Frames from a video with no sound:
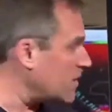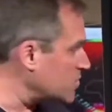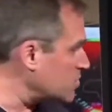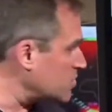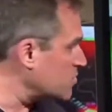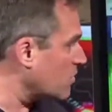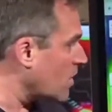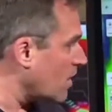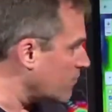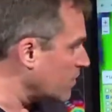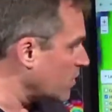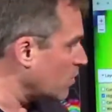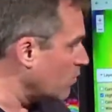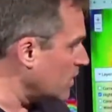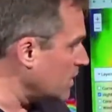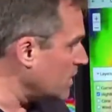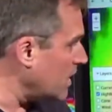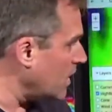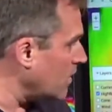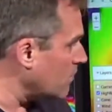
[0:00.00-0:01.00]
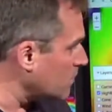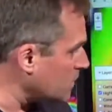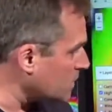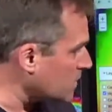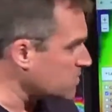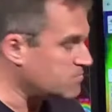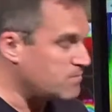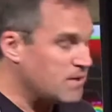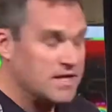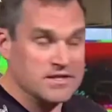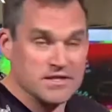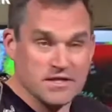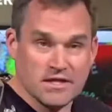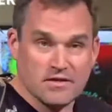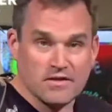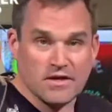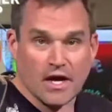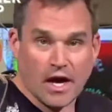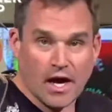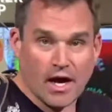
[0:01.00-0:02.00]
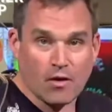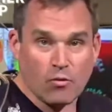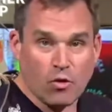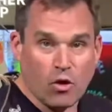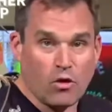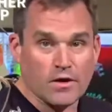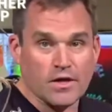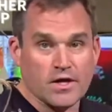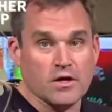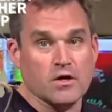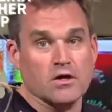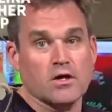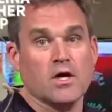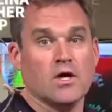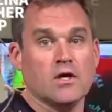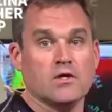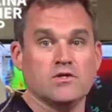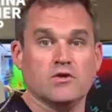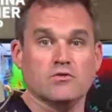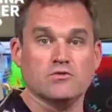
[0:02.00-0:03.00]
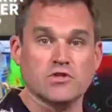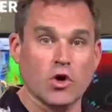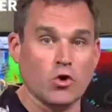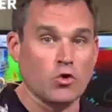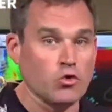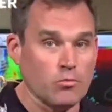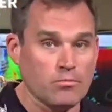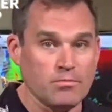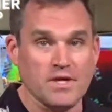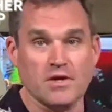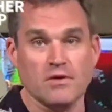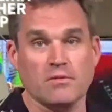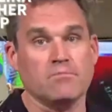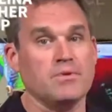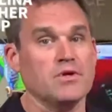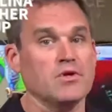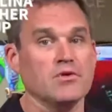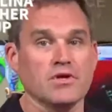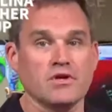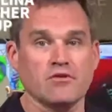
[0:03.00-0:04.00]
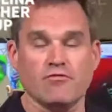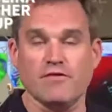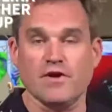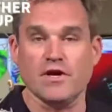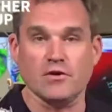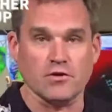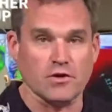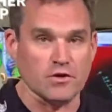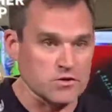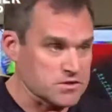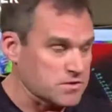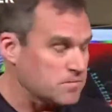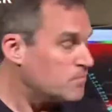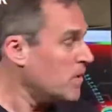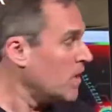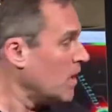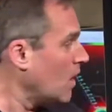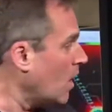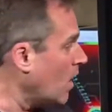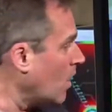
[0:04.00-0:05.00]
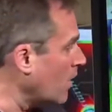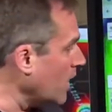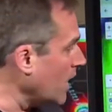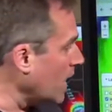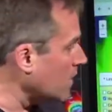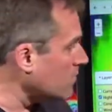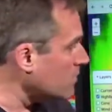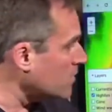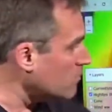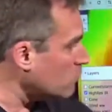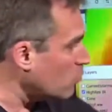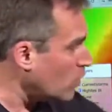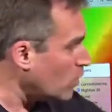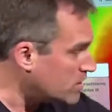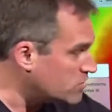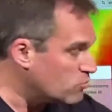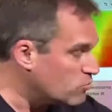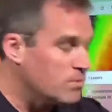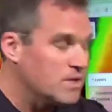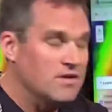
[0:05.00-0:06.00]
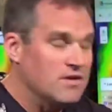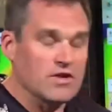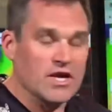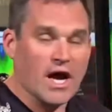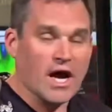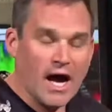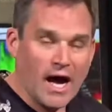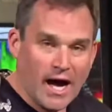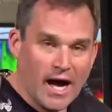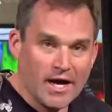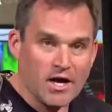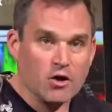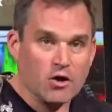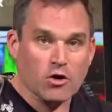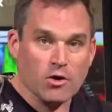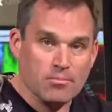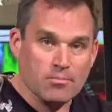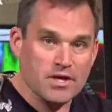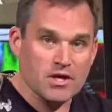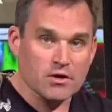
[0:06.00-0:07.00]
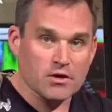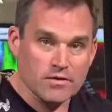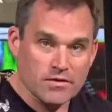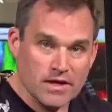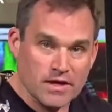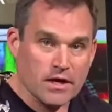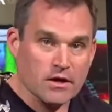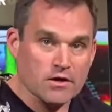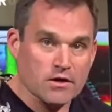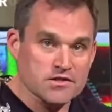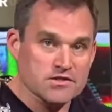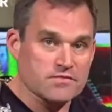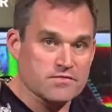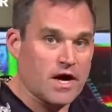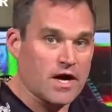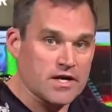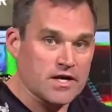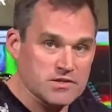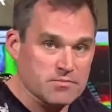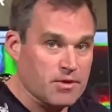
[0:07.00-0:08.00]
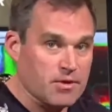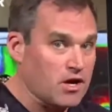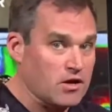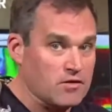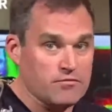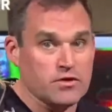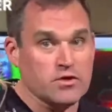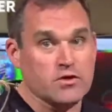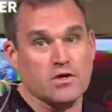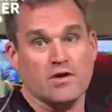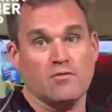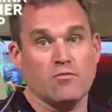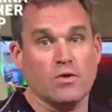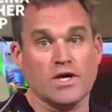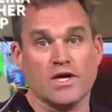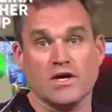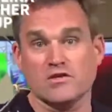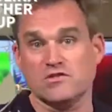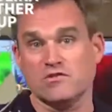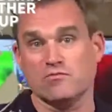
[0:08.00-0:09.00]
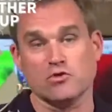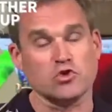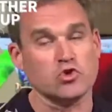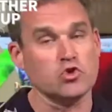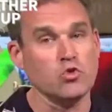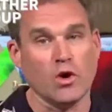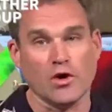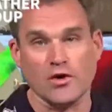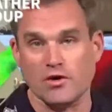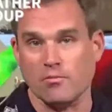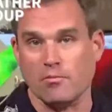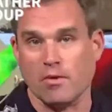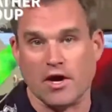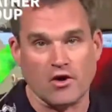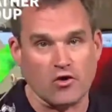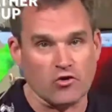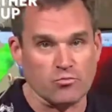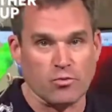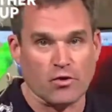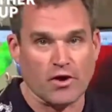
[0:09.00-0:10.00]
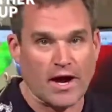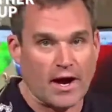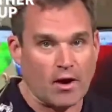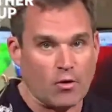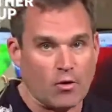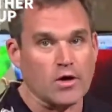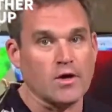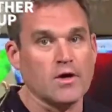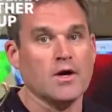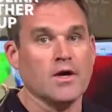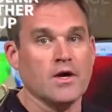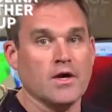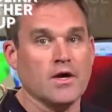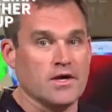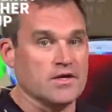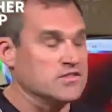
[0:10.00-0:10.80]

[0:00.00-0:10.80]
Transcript: Catastrophic wind damage expected in the eyewall here, total building failures, and the winds will be even higher up here in the areas of high topography. You could have wind gusts over 200 miles per hour